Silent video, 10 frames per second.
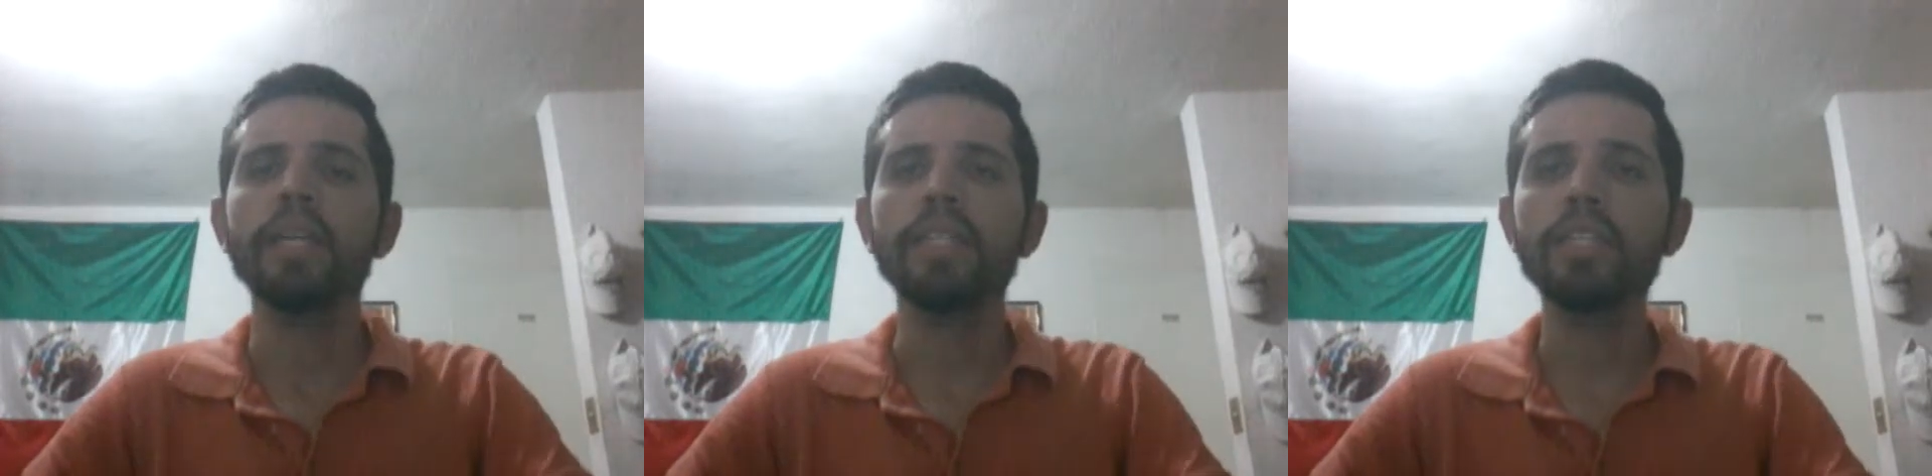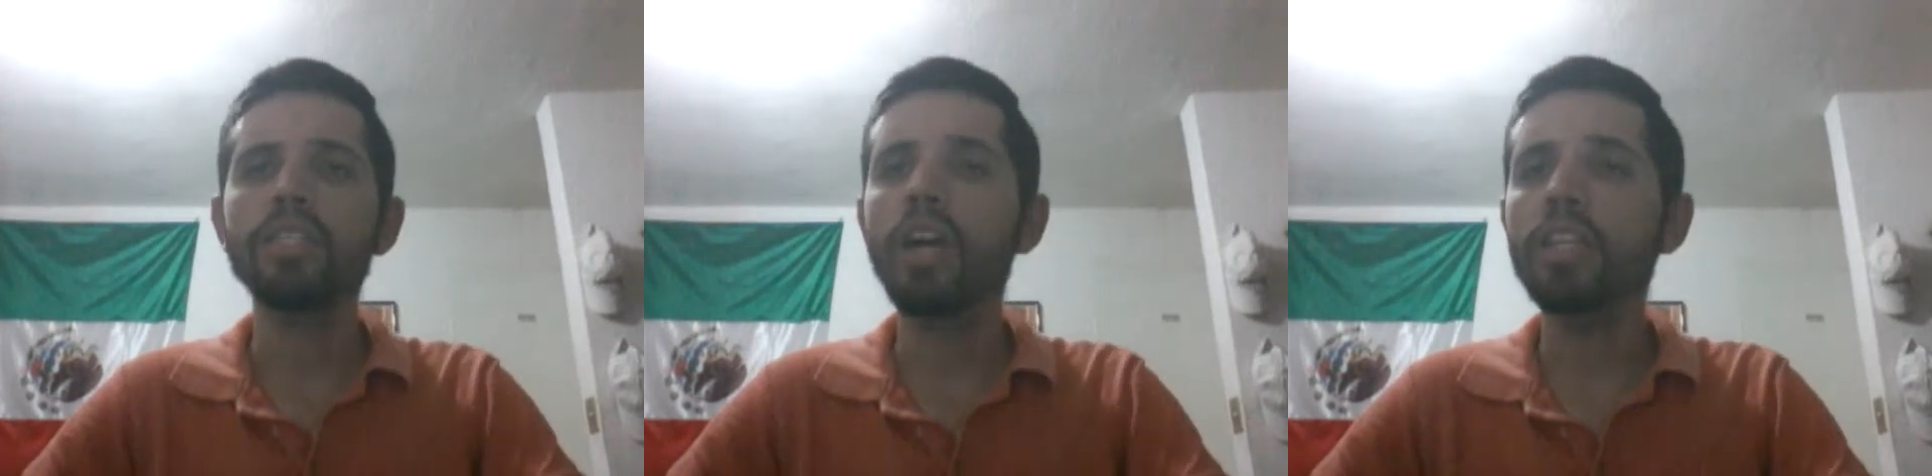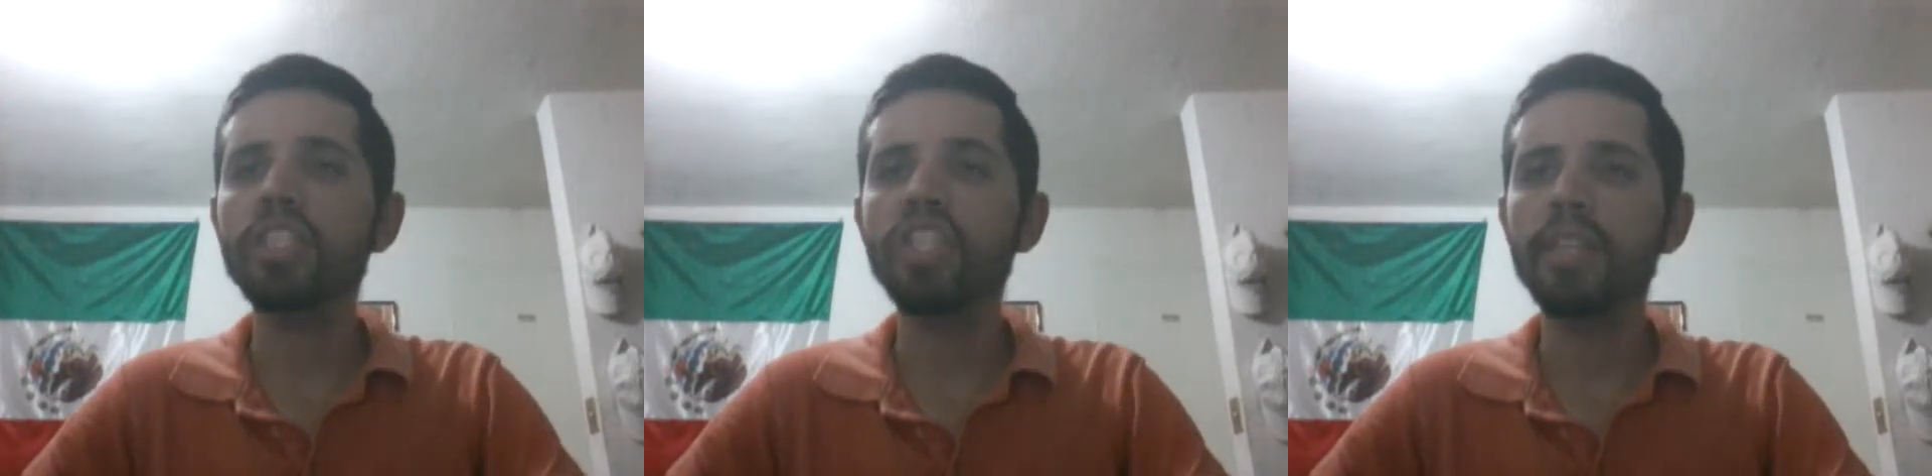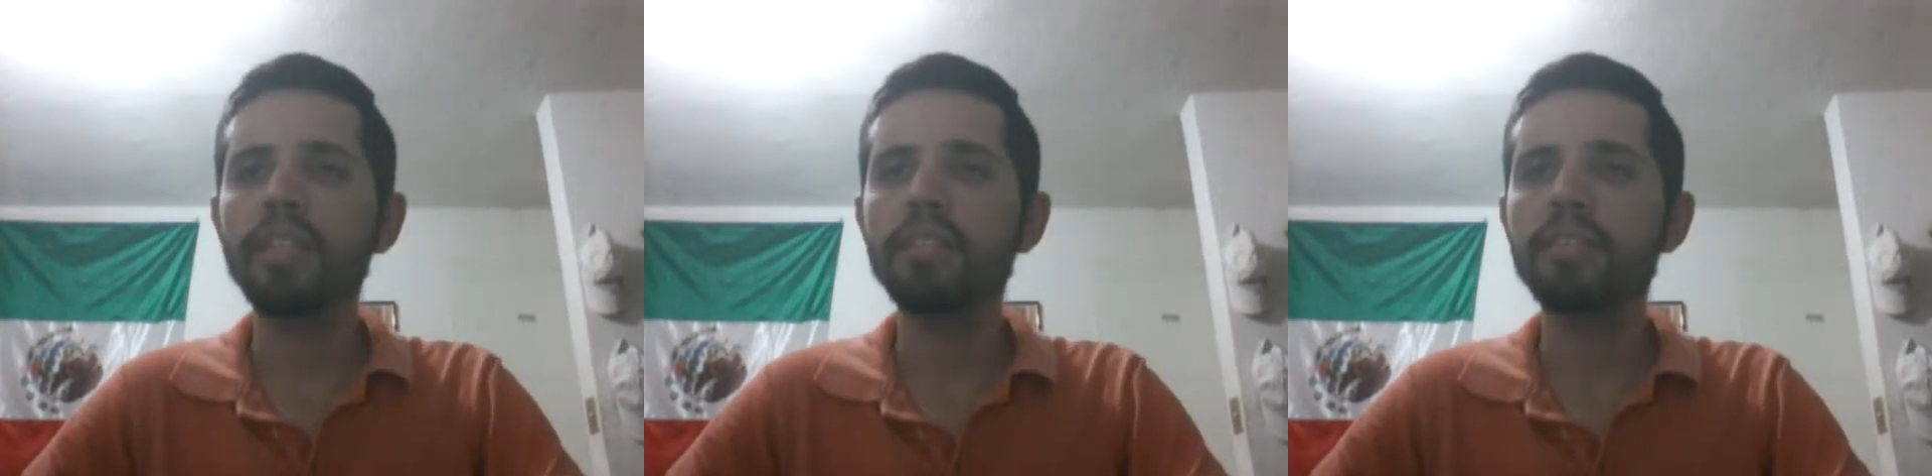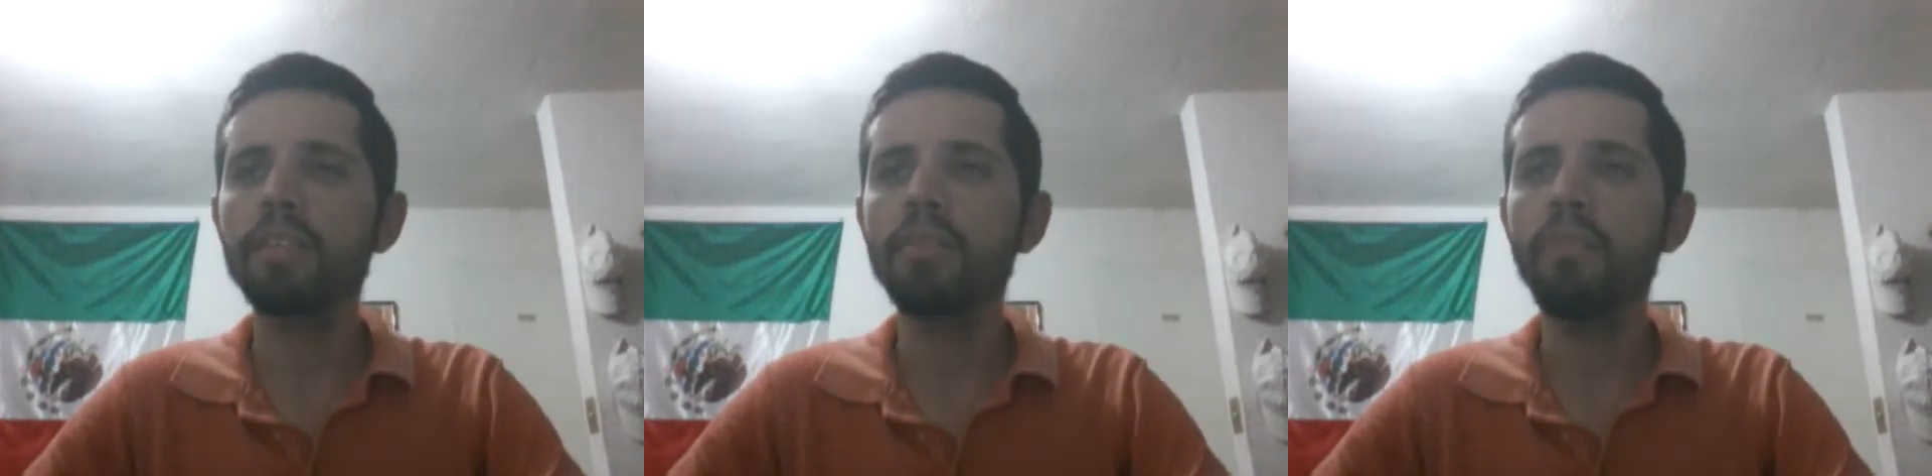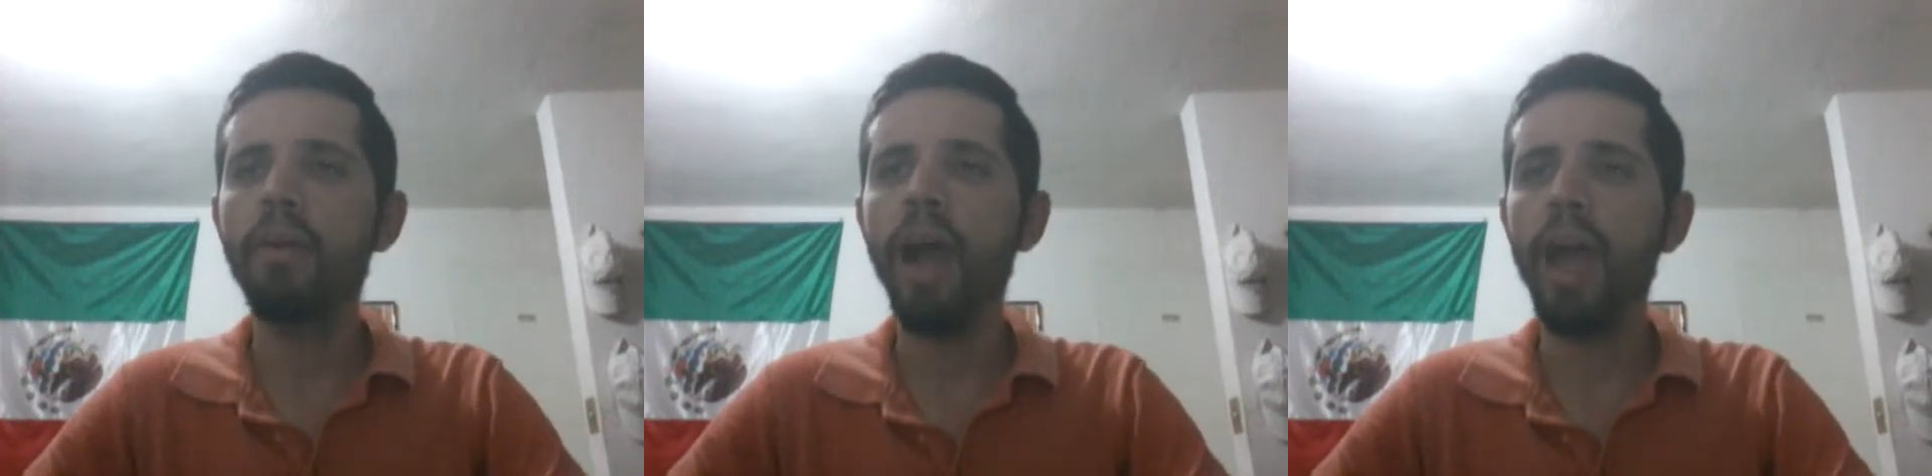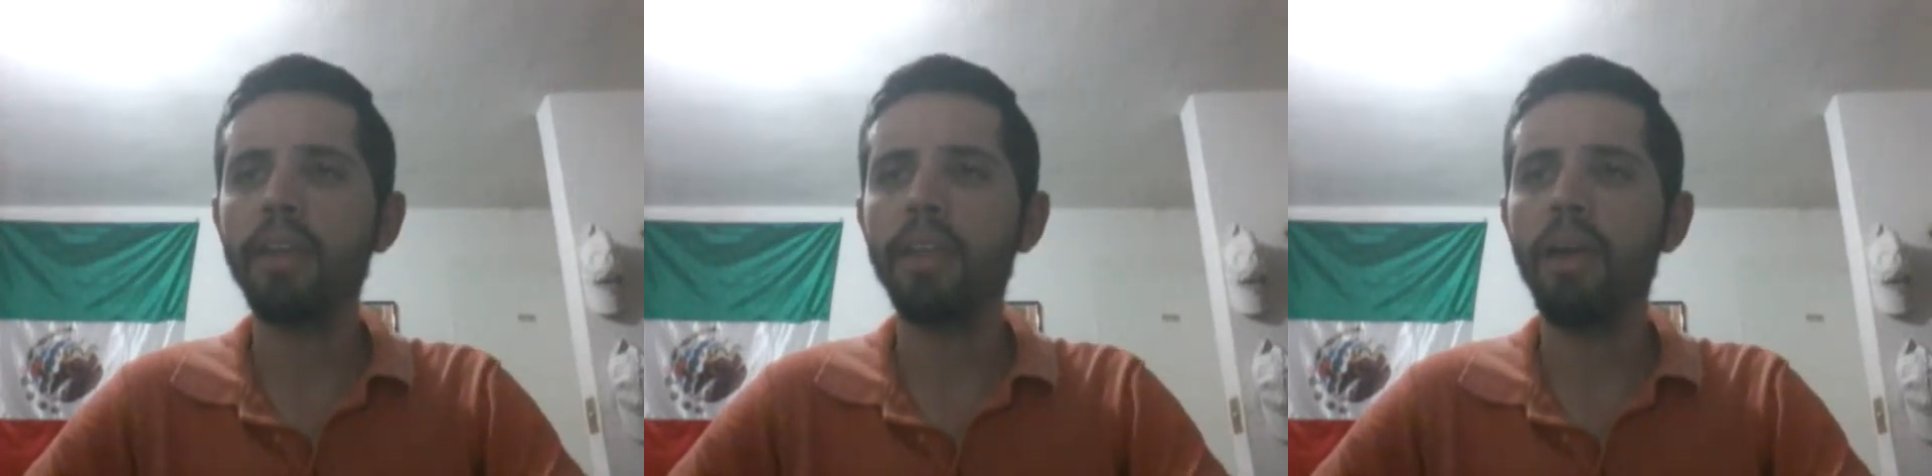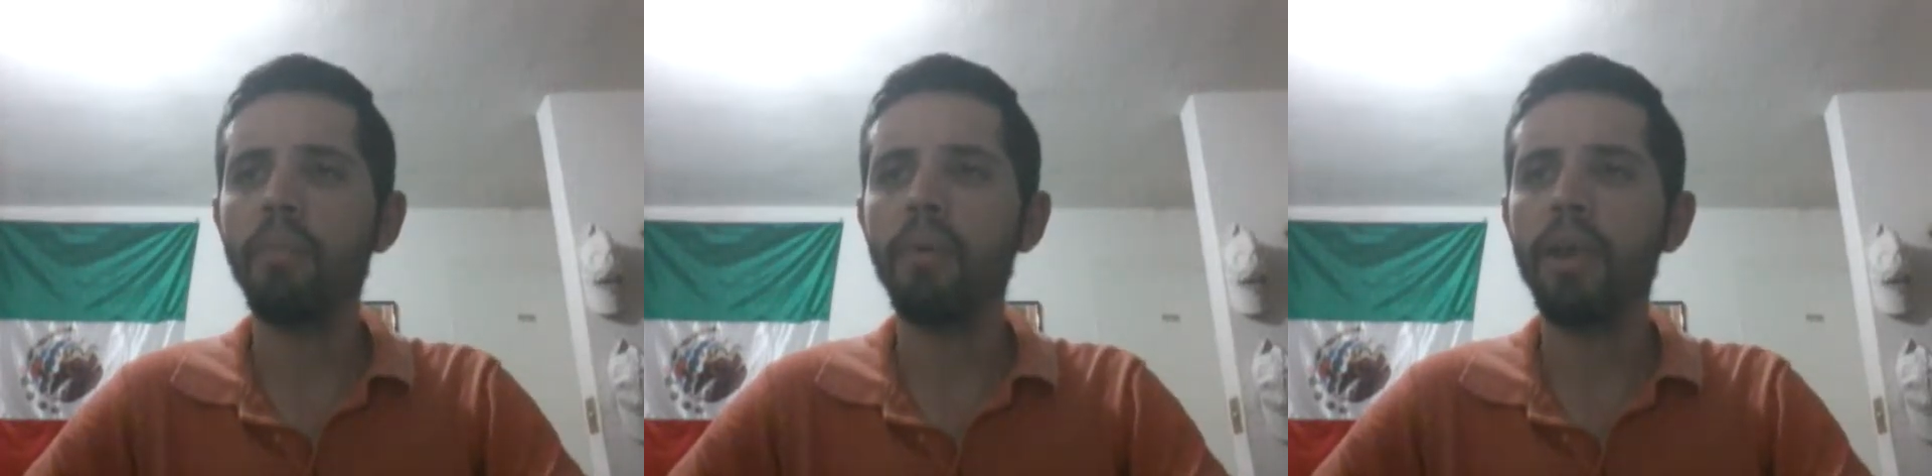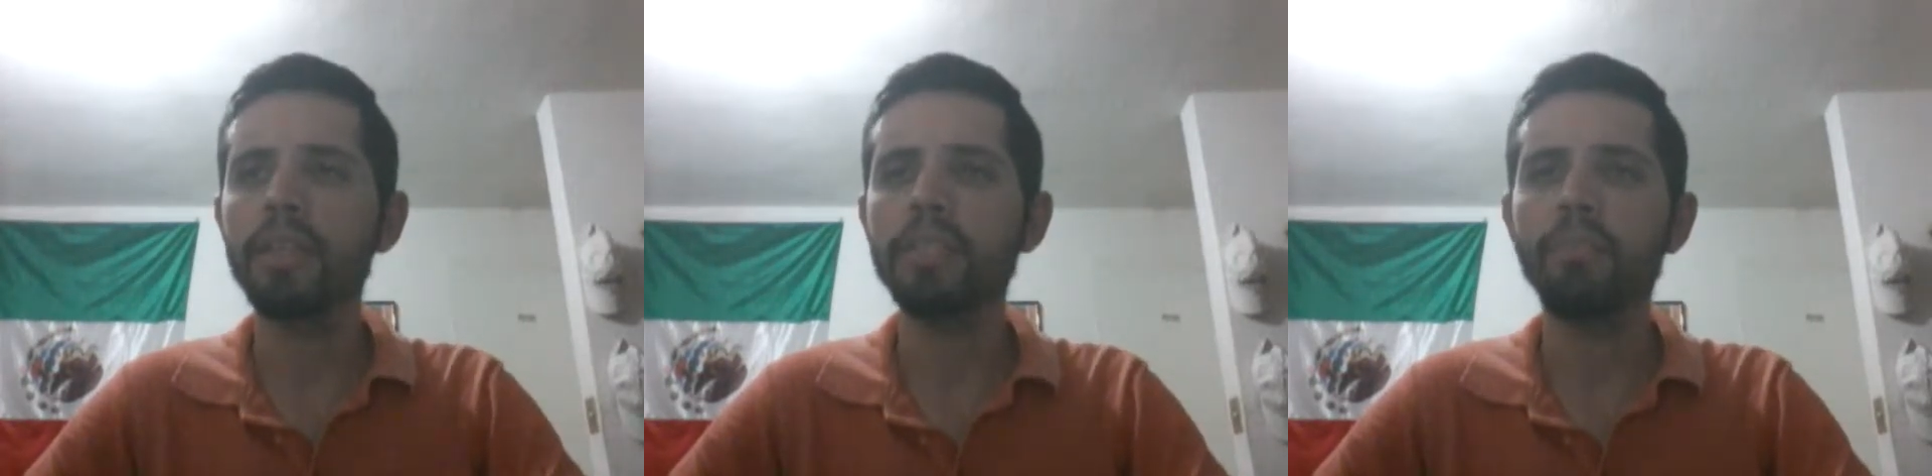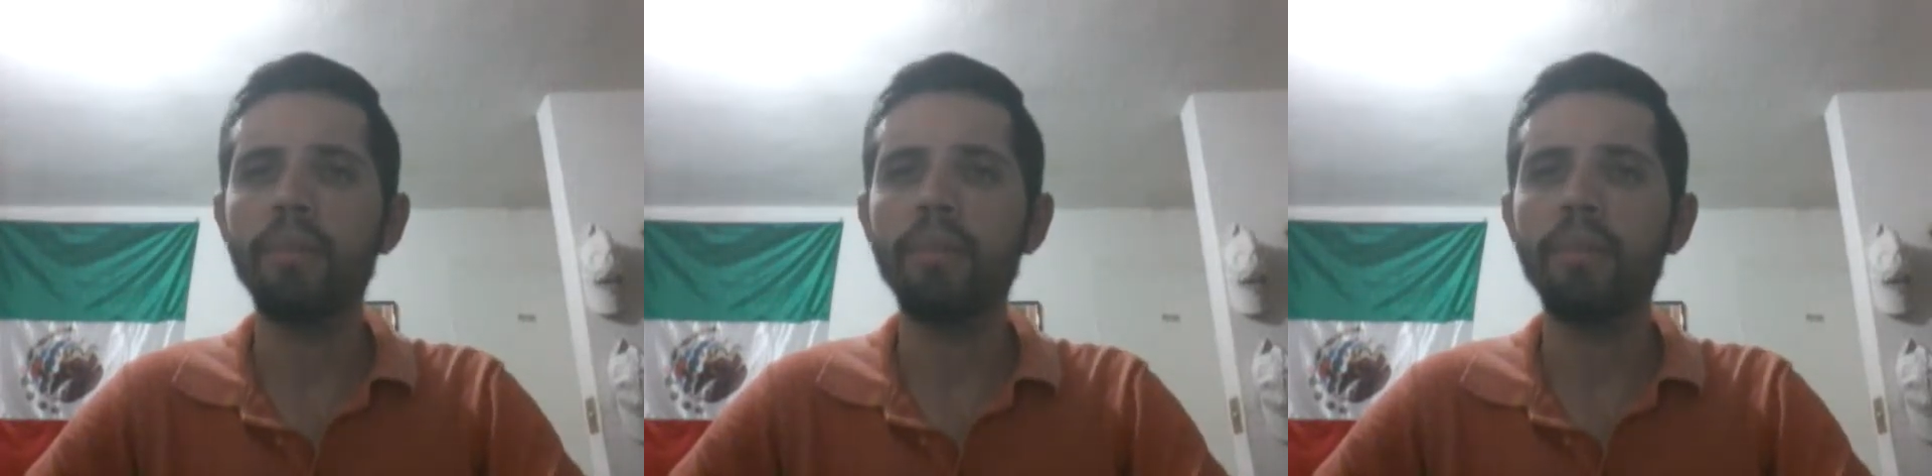This is not just a simple hacking operation,